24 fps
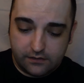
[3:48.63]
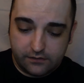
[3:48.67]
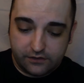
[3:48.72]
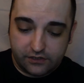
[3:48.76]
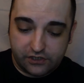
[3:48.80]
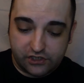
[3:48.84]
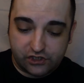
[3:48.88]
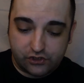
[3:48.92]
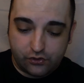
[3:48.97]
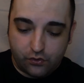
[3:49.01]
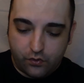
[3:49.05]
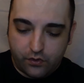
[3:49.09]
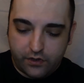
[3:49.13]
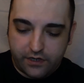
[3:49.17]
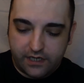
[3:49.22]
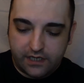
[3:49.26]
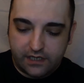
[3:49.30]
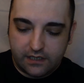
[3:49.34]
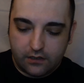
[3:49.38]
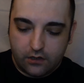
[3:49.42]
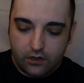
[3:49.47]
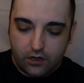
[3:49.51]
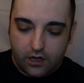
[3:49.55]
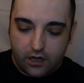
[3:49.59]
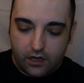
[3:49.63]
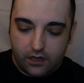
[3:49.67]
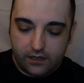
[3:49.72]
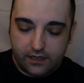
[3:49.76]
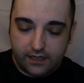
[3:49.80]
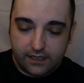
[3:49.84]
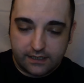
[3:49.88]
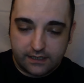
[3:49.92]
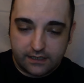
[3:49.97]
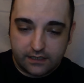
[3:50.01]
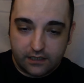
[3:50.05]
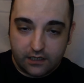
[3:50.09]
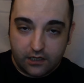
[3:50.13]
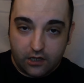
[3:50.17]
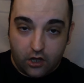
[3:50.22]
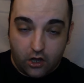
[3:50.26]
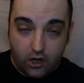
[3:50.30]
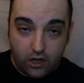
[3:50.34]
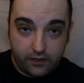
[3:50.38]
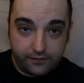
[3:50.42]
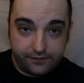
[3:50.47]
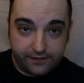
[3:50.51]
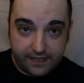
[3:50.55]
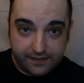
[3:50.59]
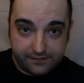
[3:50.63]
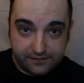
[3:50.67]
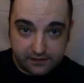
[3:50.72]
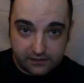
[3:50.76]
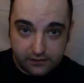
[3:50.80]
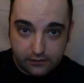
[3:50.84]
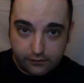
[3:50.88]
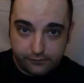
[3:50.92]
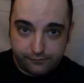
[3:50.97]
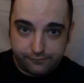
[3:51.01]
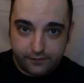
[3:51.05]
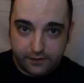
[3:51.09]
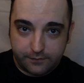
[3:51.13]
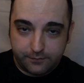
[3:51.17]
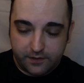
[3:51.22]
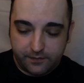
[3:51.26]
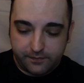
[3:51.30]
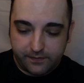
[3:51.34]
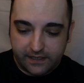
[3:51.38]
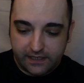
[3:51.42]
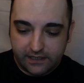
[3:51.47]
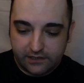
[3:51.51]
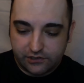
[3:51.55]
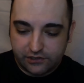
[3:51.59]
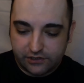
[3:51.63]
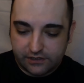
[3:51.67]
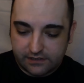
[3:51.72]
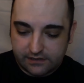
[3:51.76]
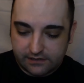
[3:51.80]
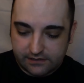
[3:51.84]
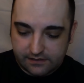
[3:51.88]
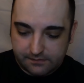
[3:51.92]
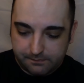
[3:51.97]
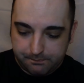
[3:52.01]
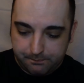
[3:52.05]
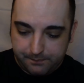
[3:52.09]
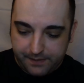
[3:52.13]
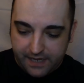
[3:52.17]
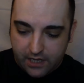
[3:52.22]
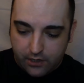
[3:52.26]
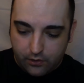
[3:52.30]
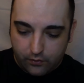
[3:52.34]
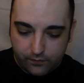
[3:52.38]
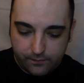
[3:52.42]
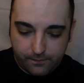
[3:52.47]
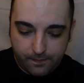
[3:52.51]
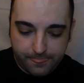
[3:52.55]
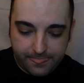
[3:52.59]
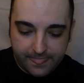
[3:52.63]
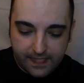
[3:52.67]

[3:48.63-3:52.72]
story that the GoFundMe page is about